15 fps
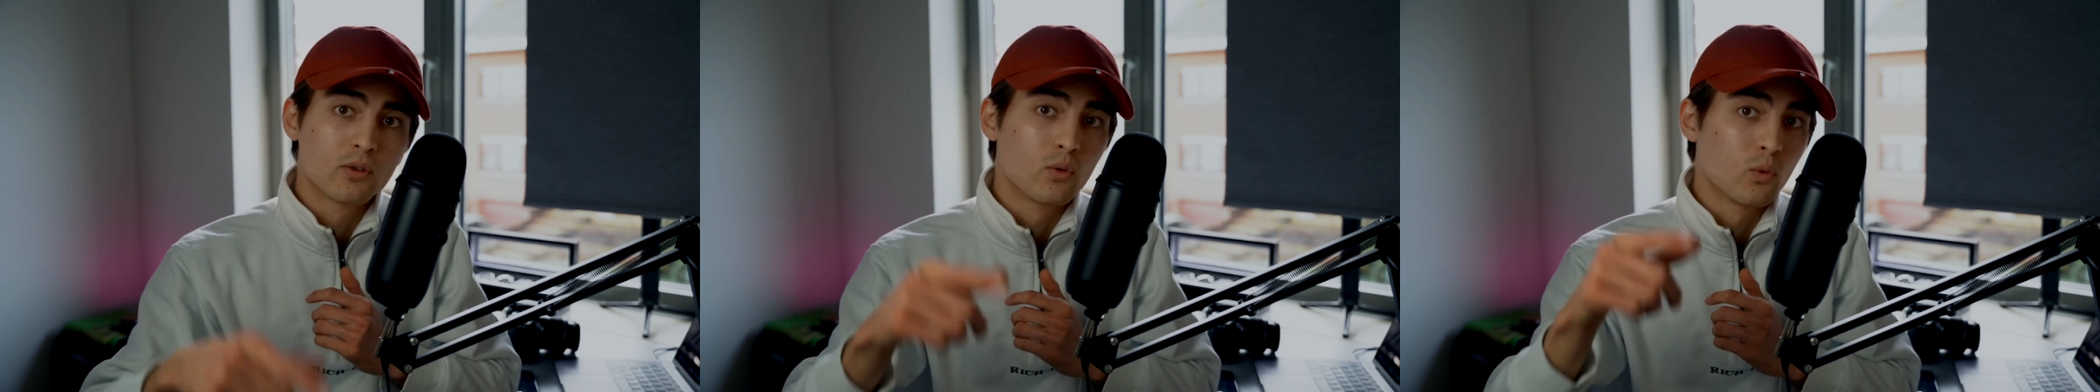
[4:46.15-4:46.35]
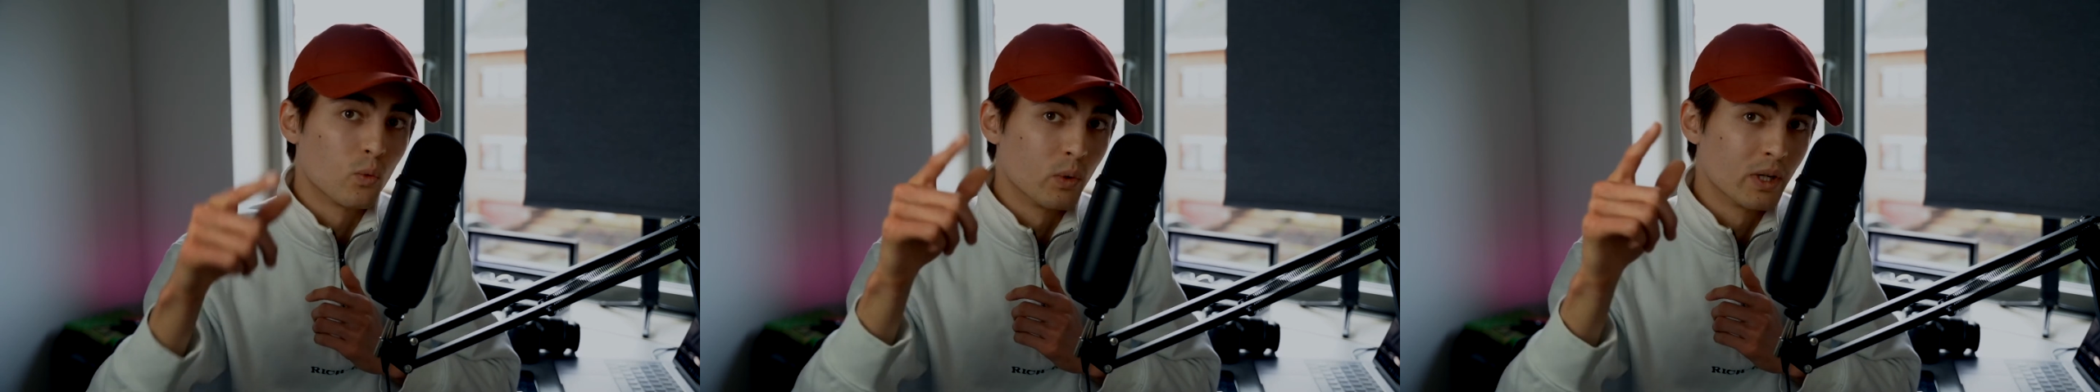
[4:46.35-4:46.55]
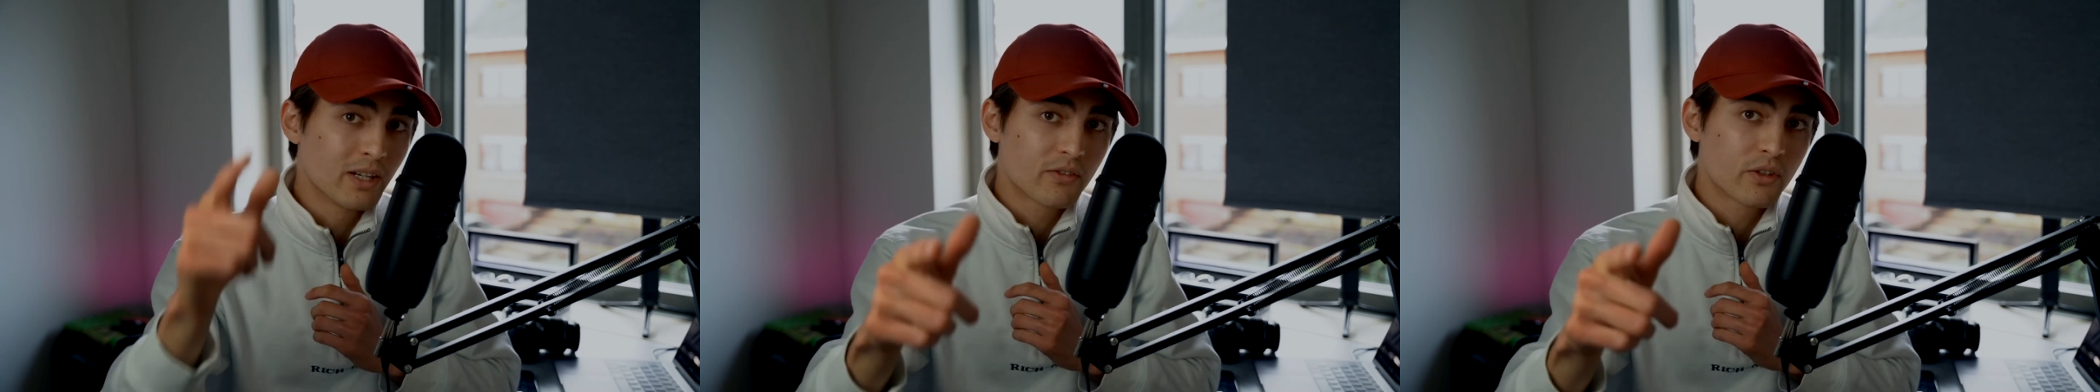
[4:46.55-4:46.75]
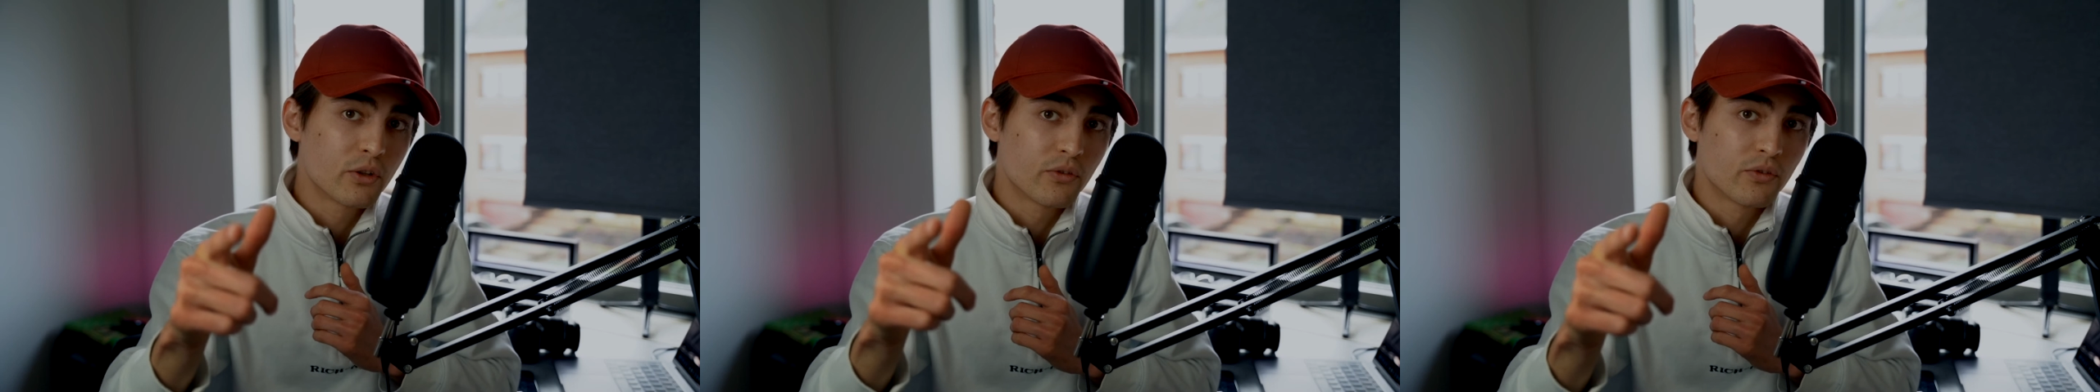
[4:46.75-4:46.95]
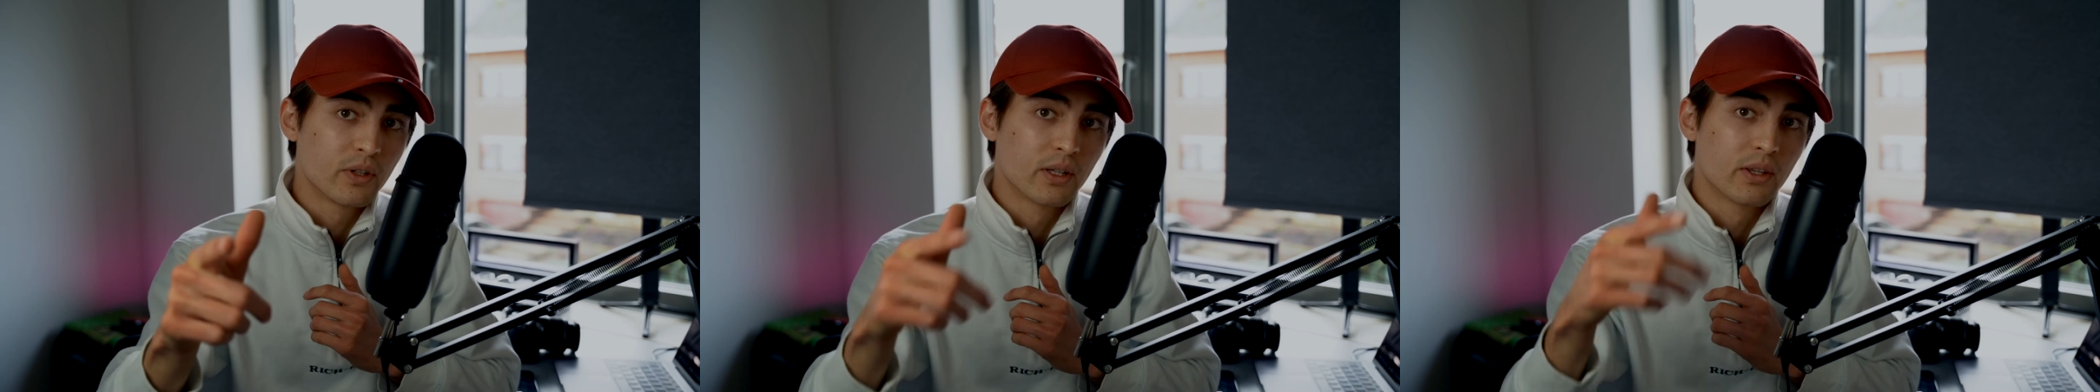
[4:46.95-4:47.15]
whenever you
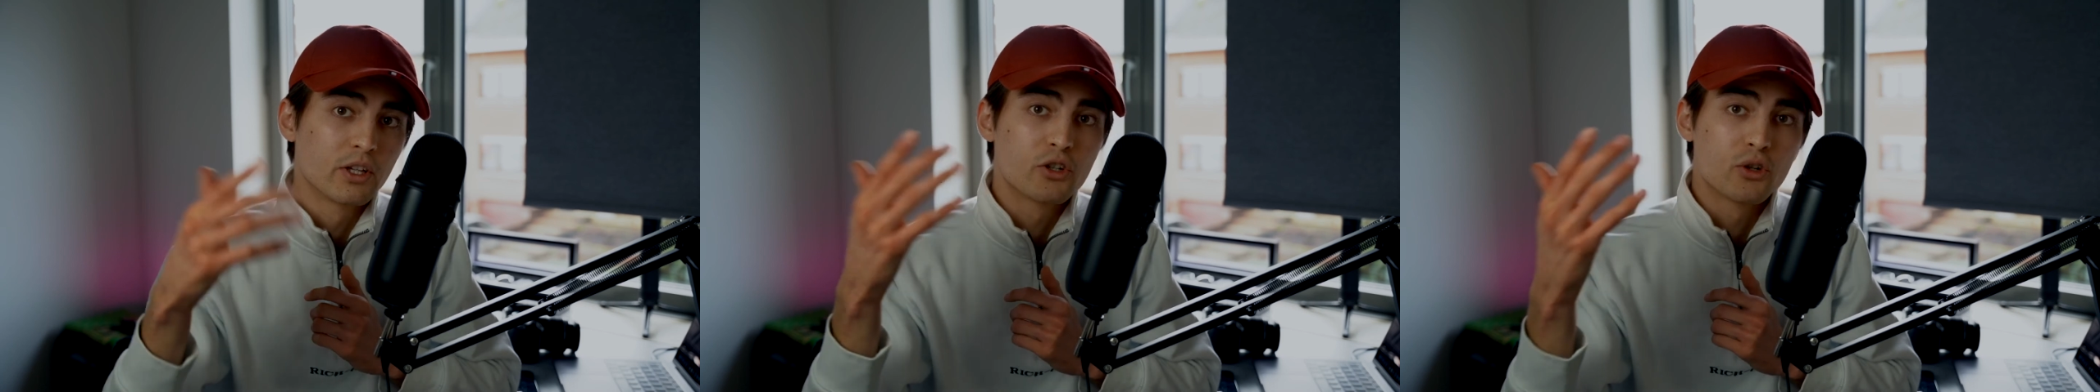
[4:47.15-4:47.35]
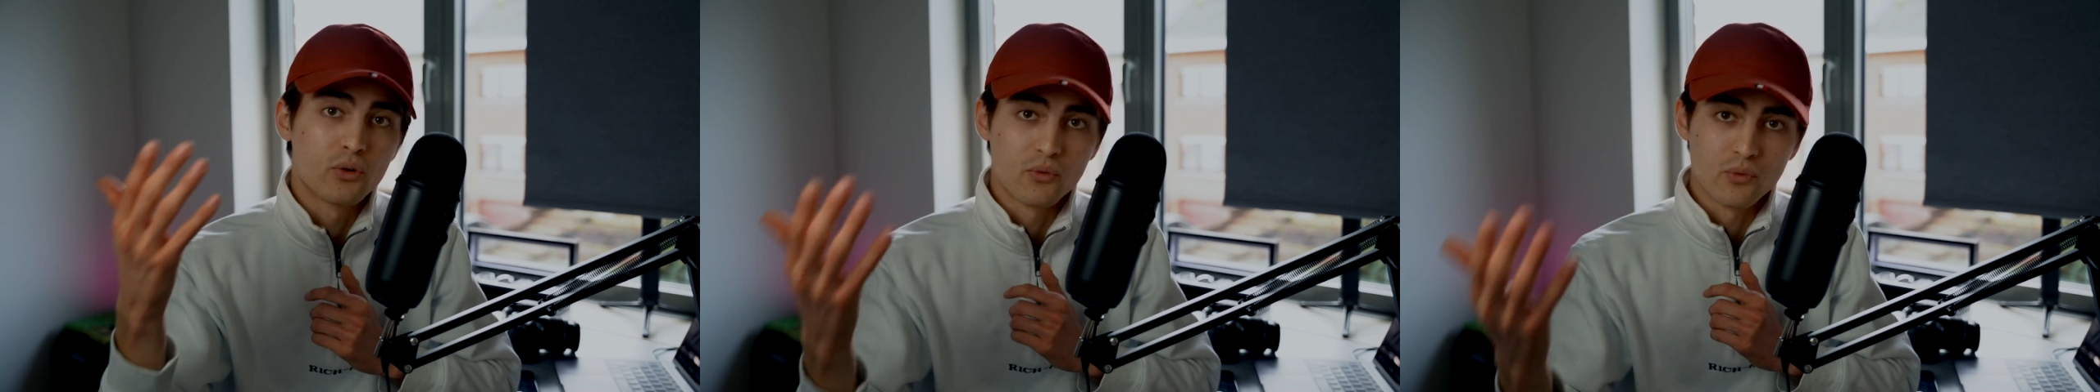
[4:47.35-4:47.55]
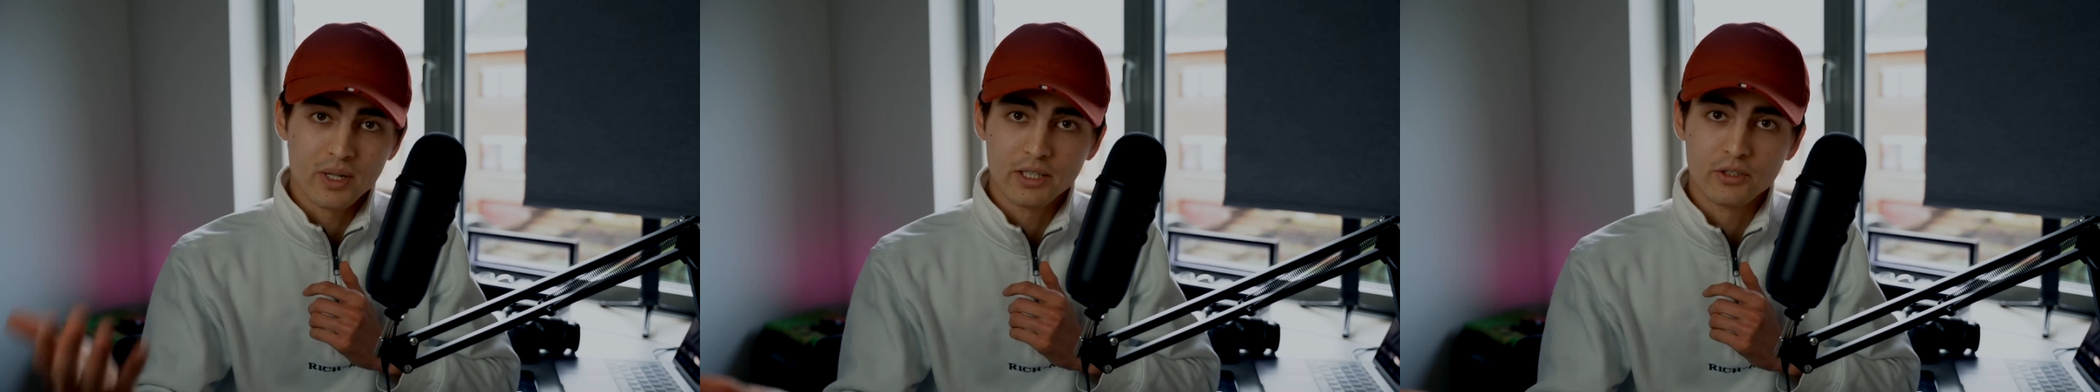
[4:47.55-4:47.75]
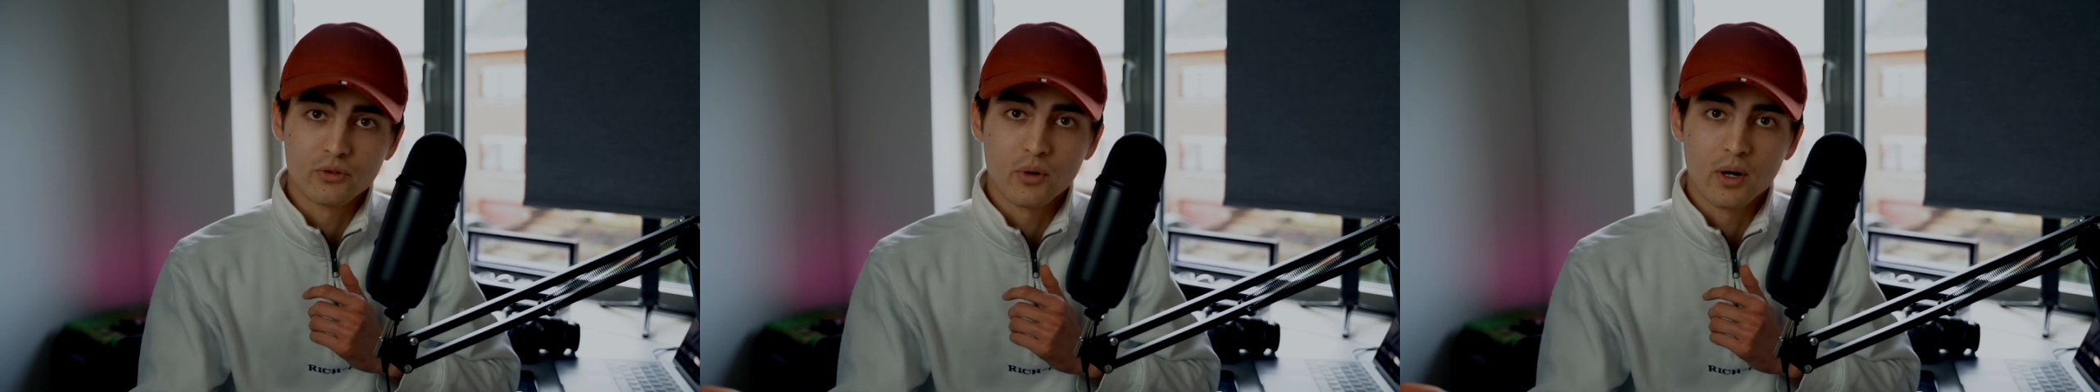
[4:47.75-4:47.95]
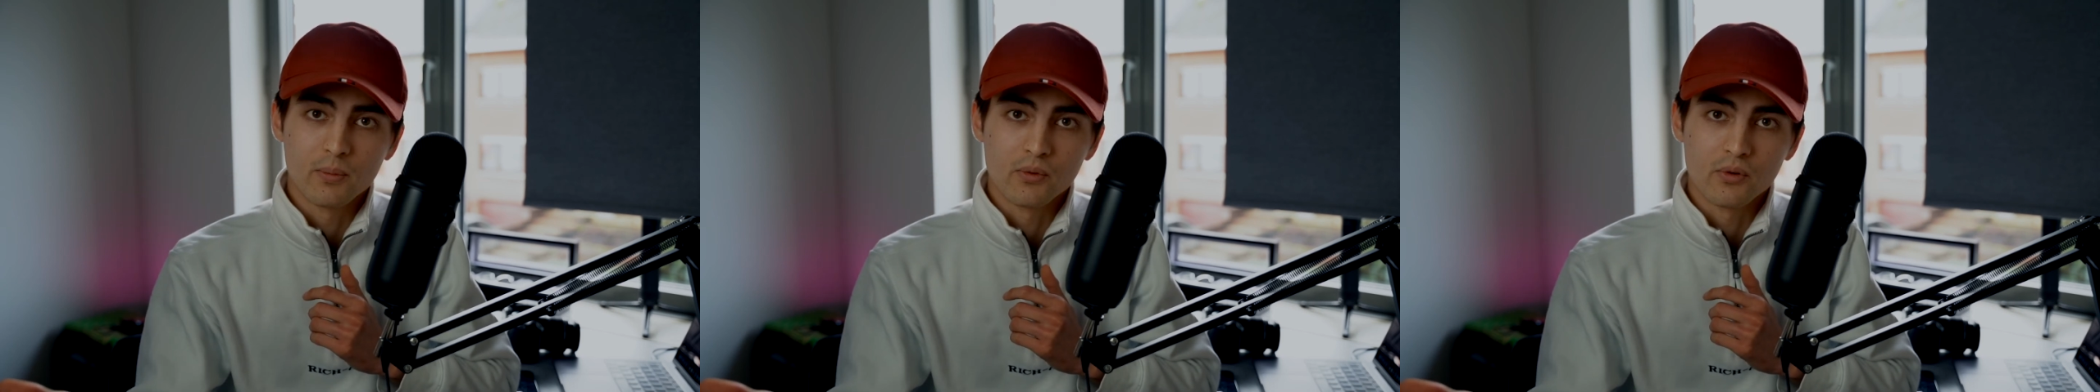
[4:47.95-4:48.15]
feel that you're ready to
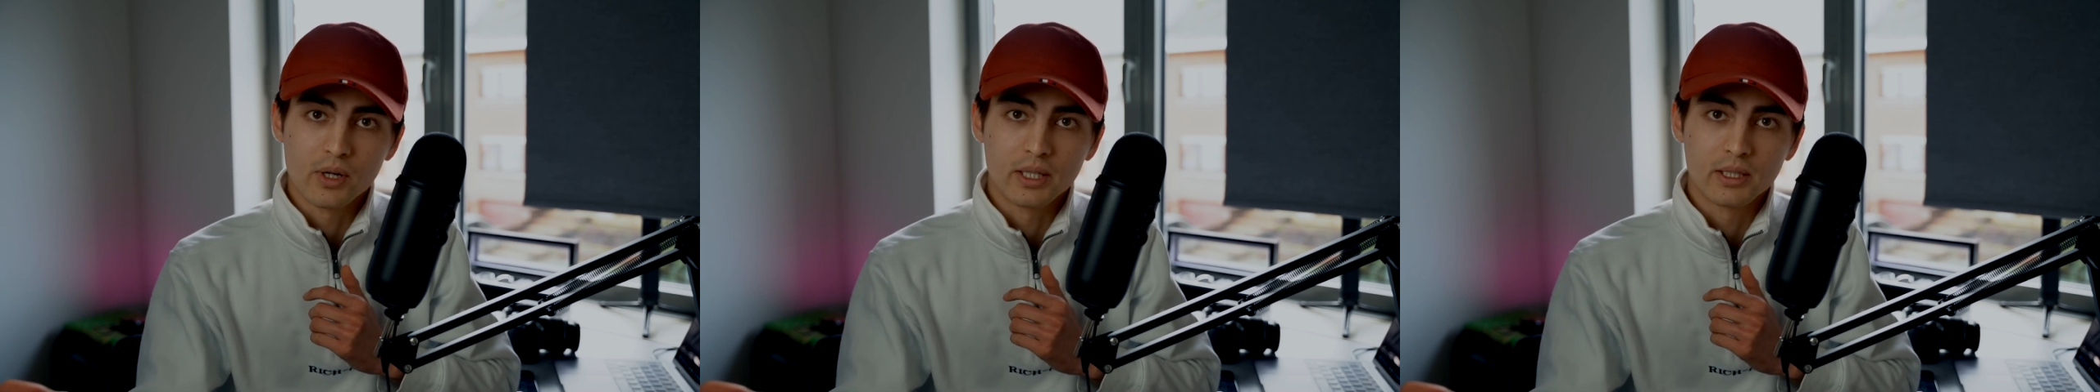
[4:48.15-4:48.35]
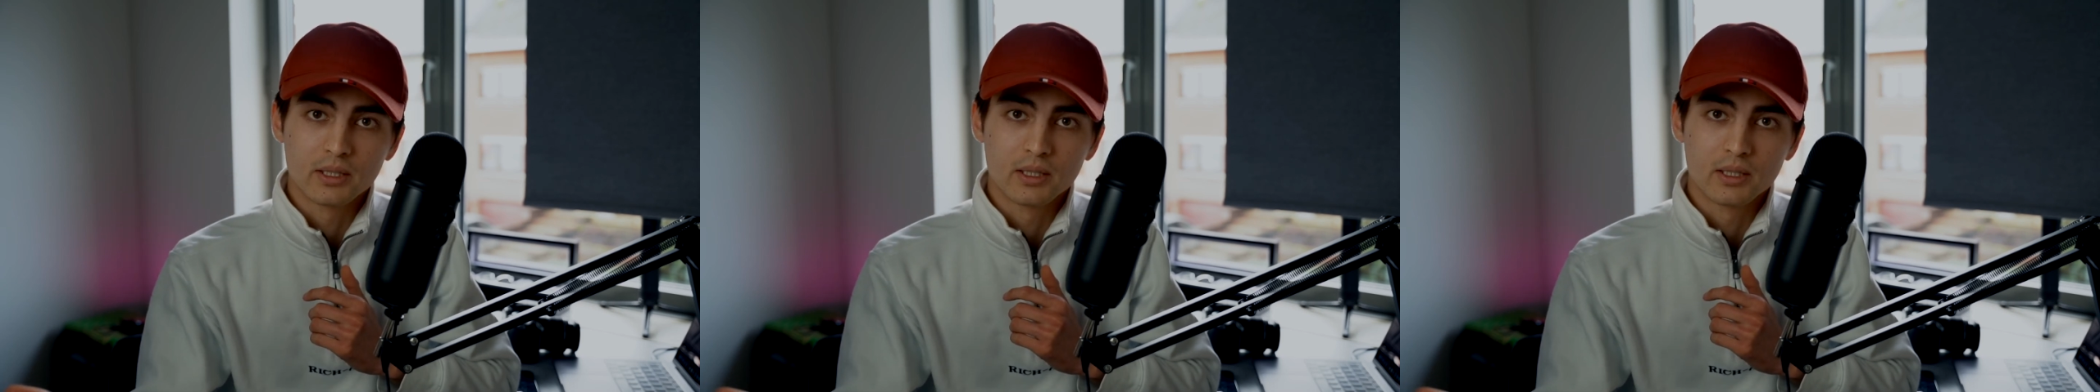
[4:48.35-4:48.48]
upgrade.